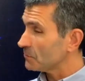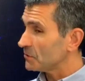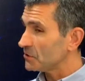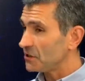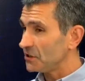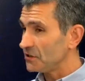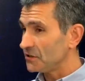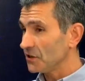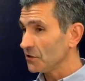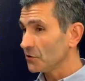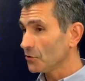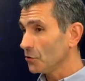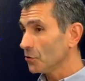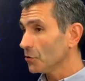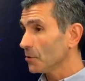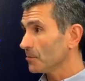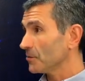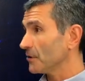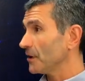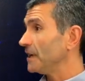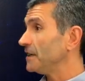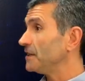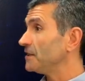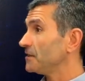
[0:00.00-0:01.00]
which is
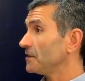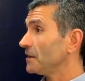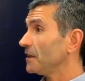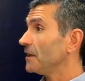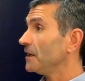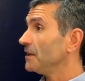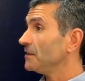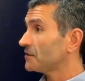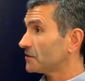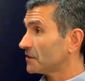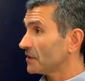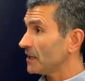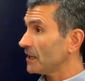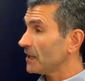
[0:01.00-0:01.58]
incorporated into